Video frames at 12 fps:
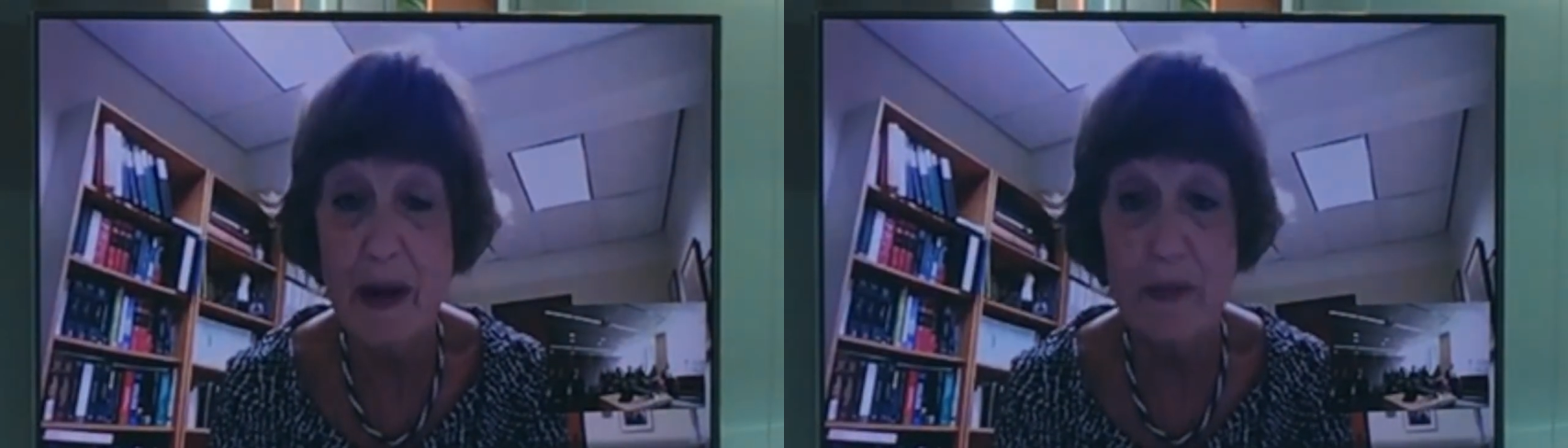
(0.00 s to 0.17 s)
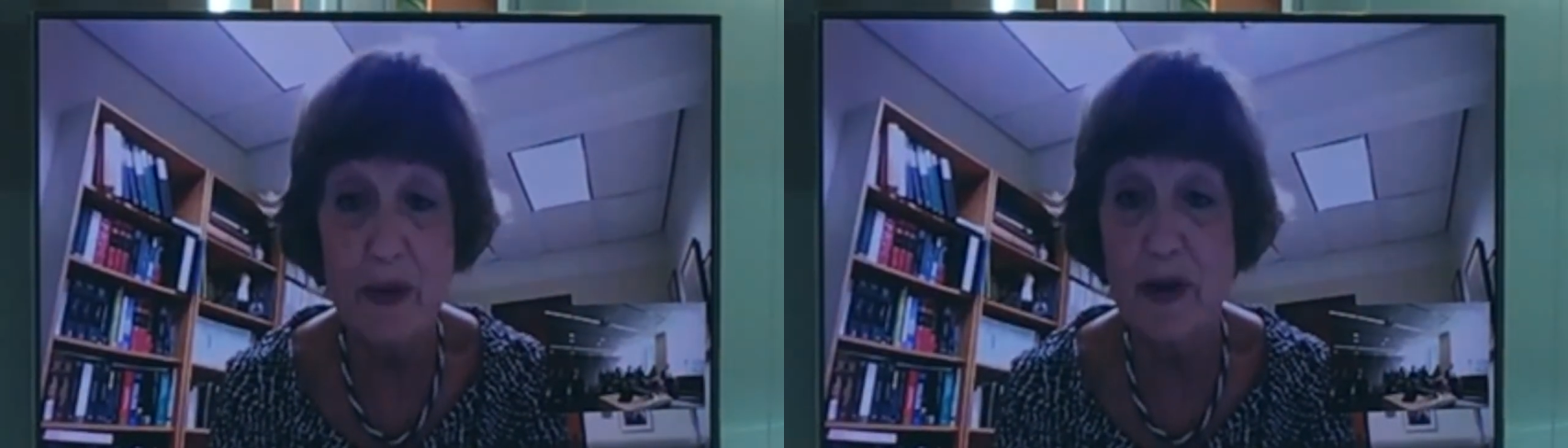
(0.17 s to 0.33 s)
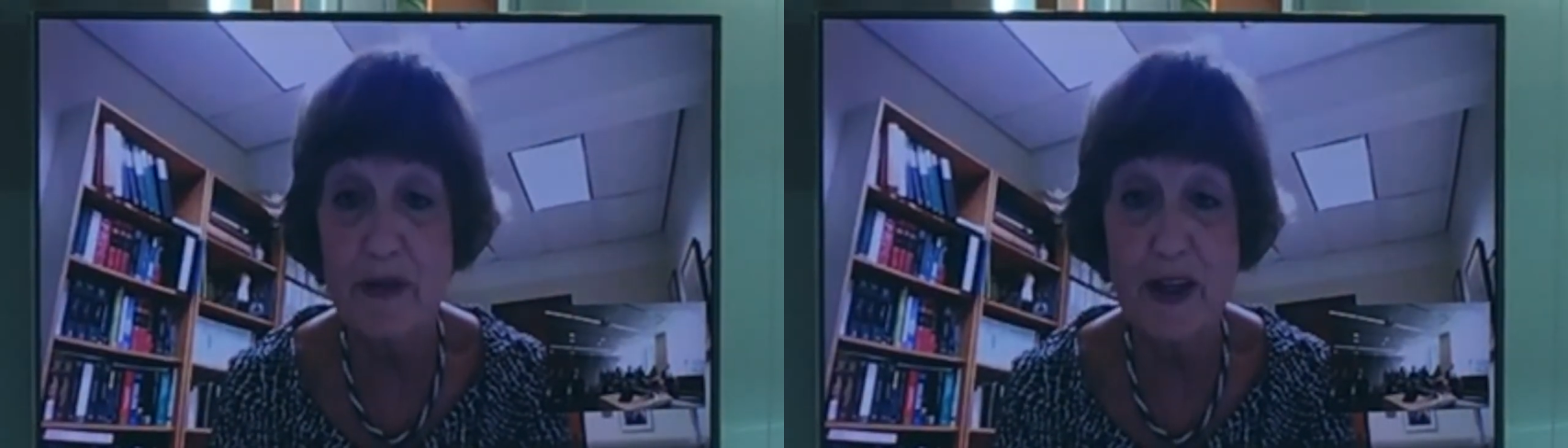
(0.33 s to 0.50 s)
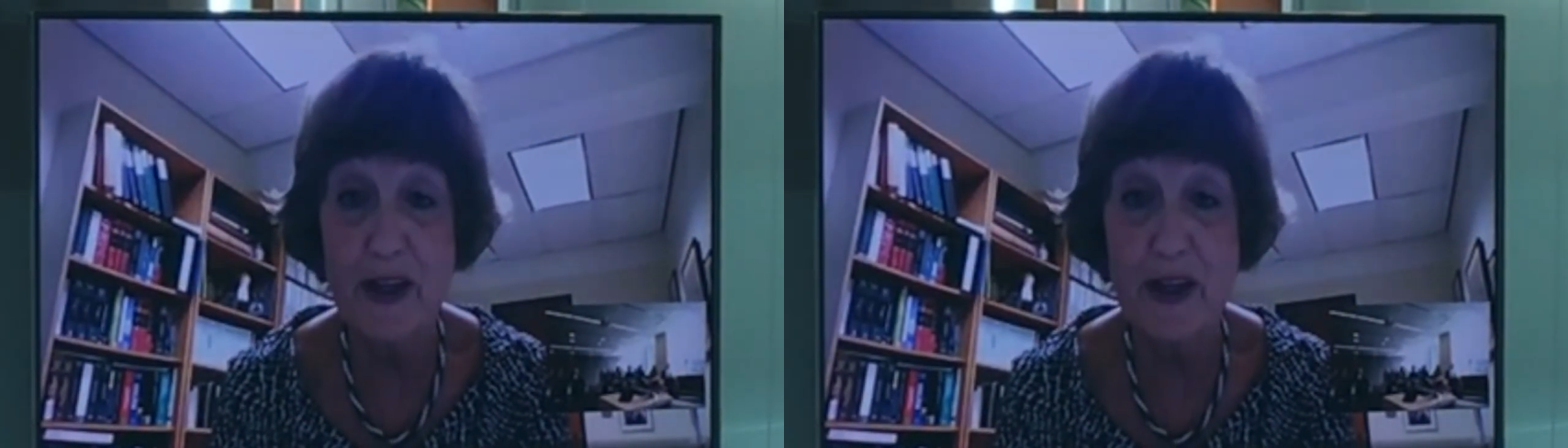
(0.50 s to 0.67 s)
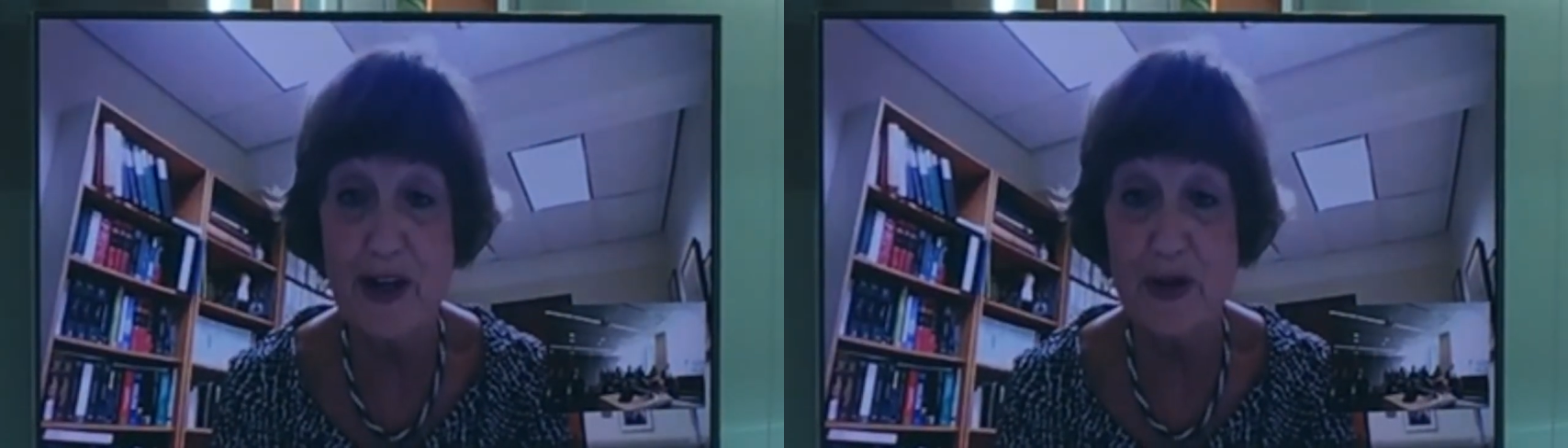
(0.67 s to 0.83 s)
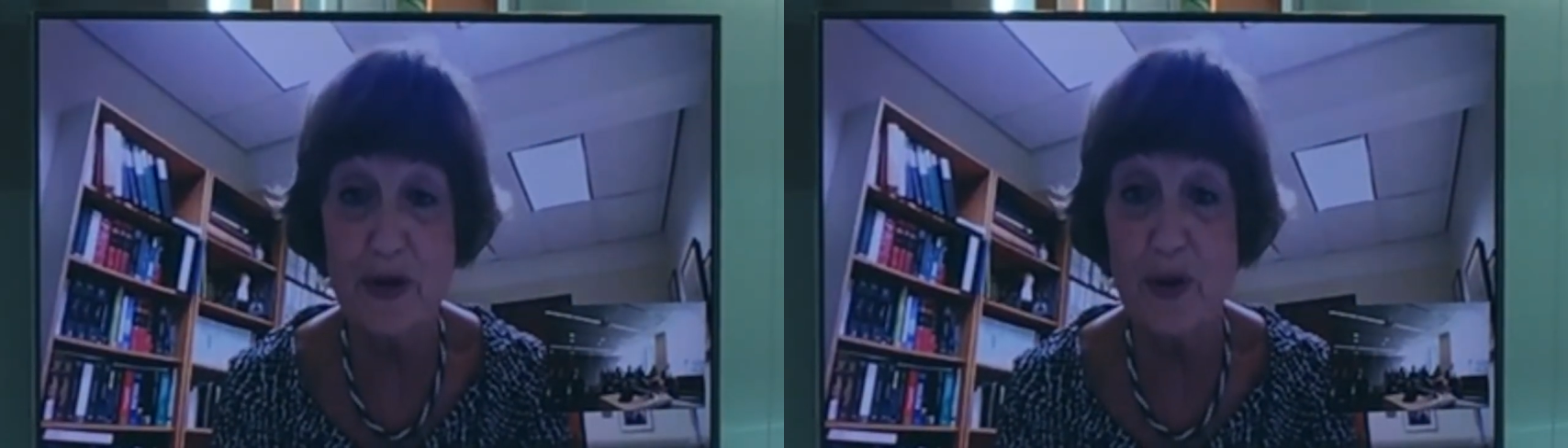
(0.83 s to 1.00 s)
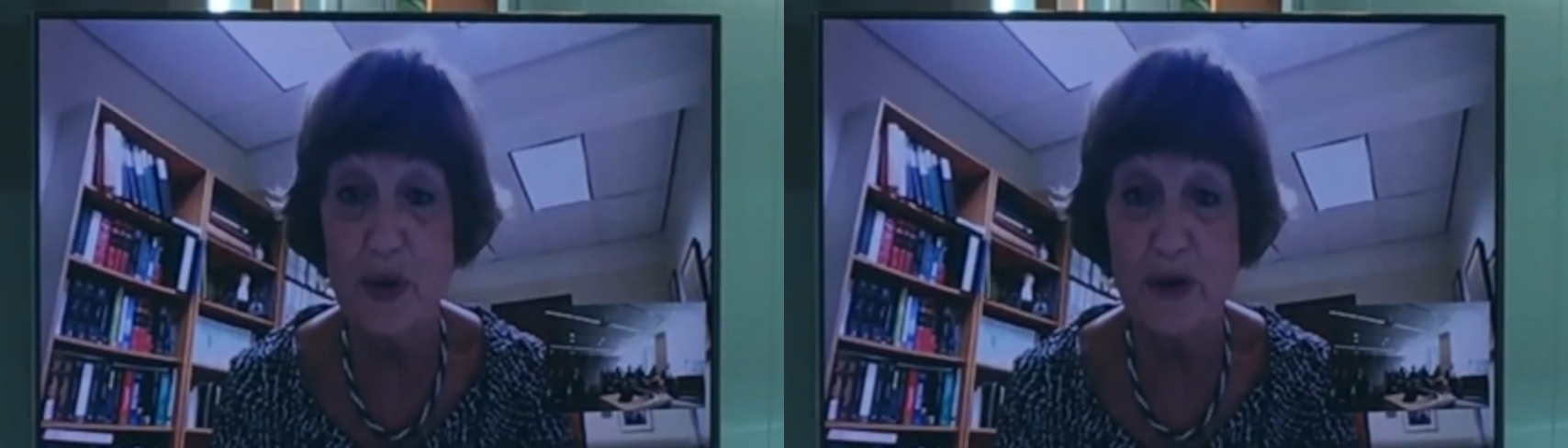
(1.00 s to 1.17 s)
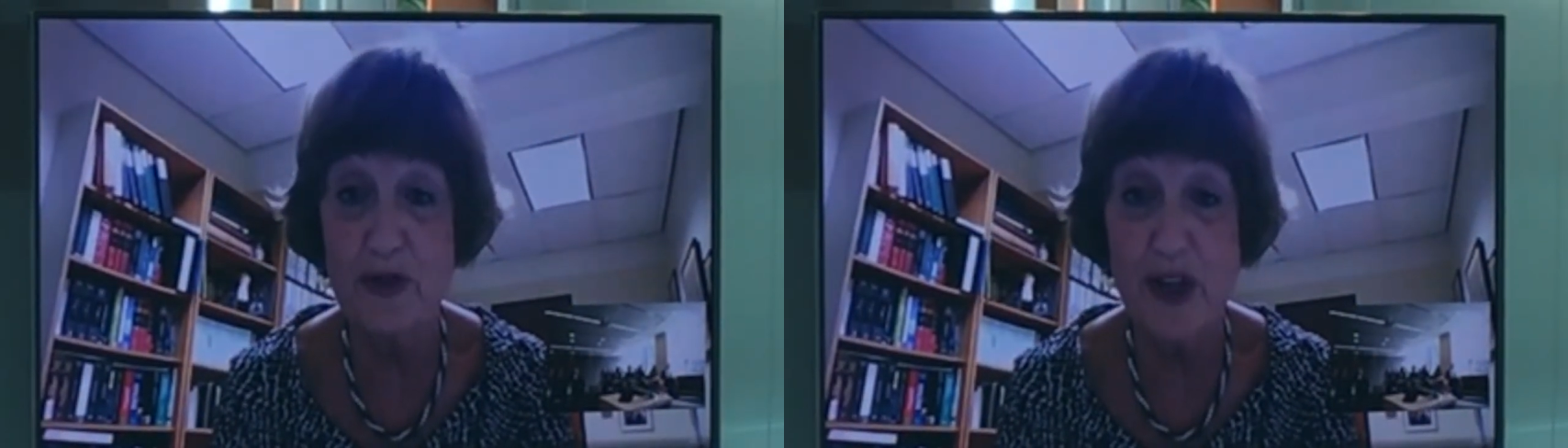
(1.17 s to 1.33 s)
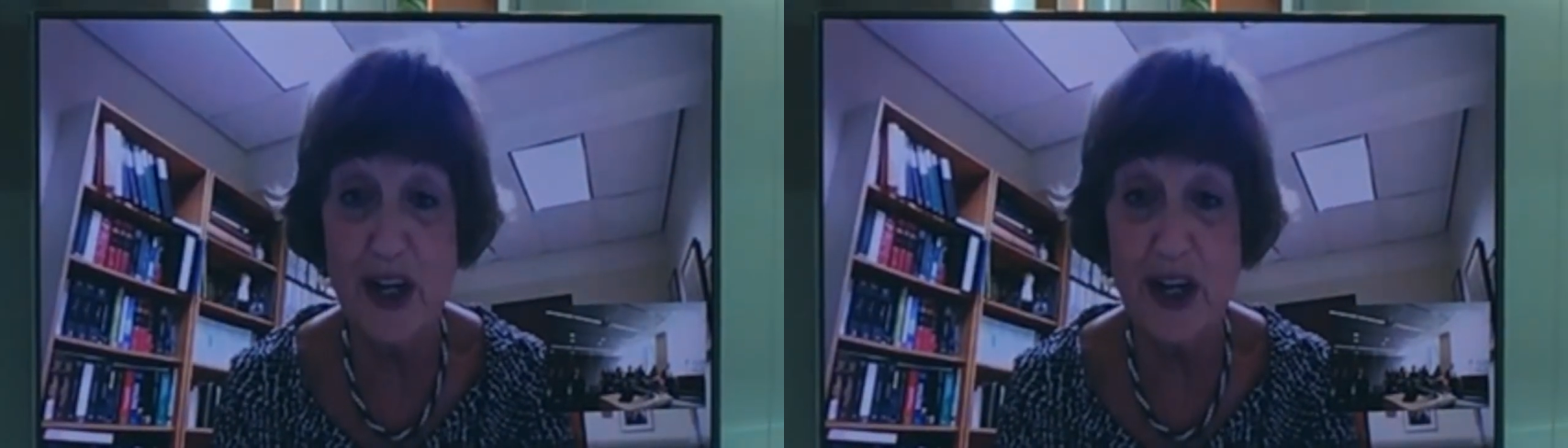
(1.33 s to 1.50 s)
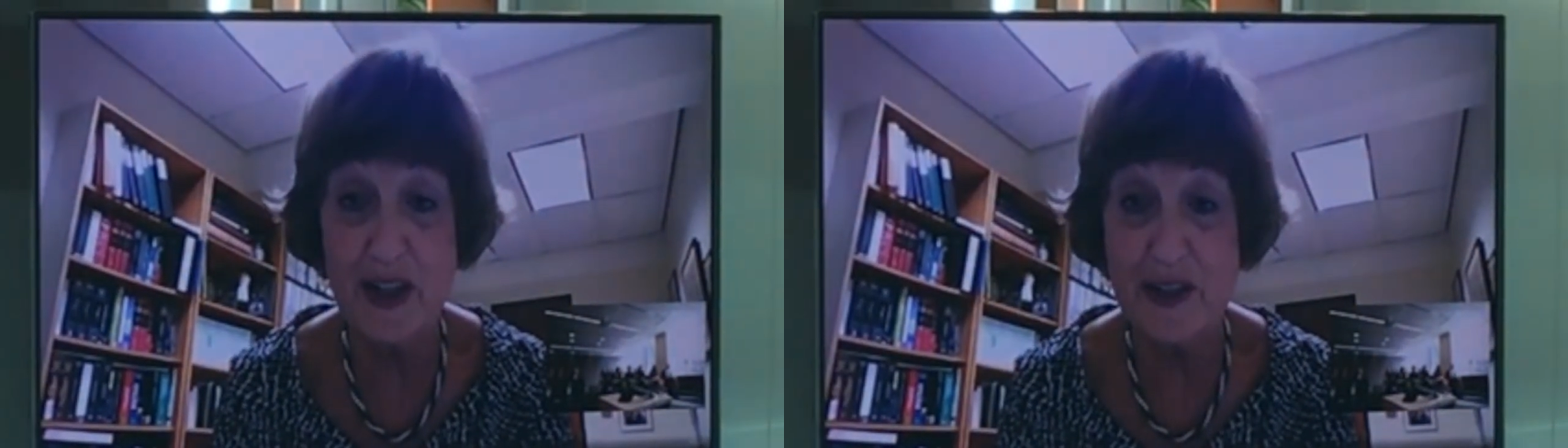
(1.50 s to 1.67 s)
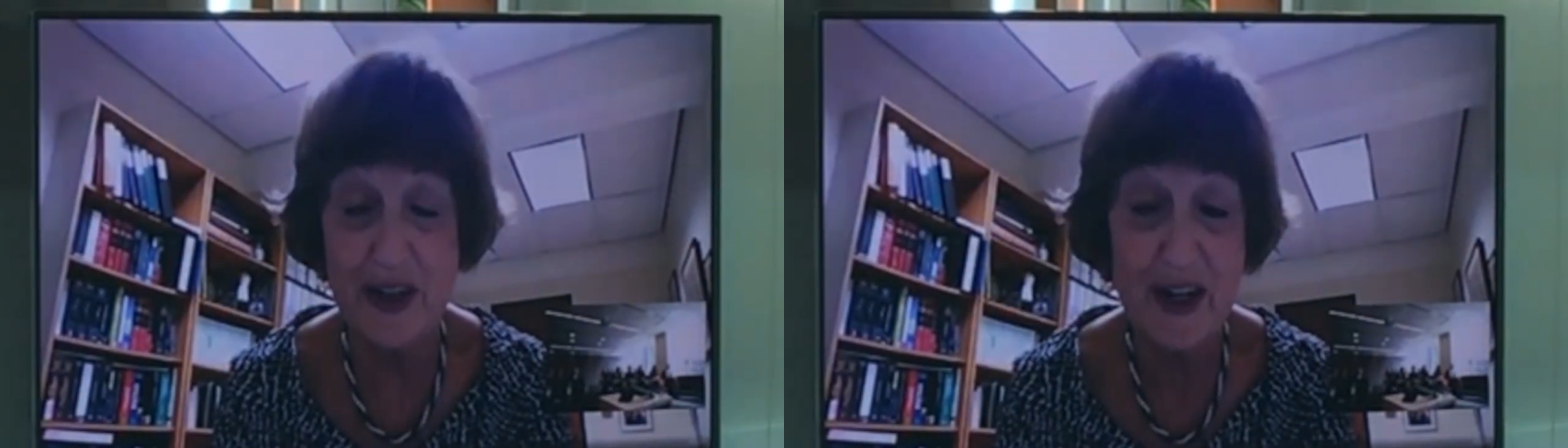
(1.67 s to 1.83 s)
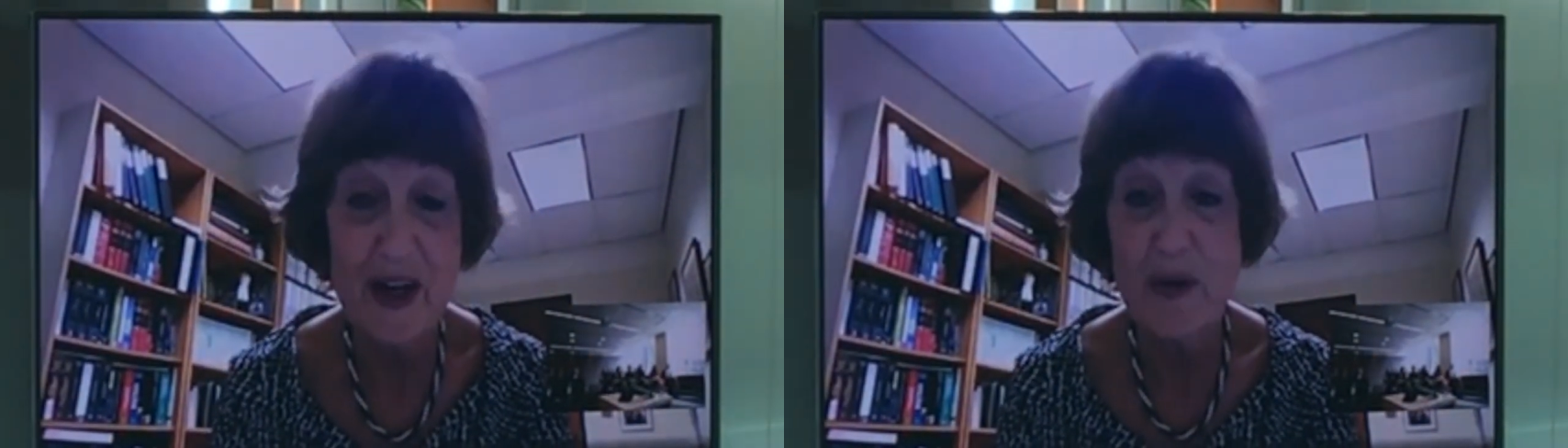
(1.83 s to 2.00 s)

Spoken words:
member of the International Court of Justice.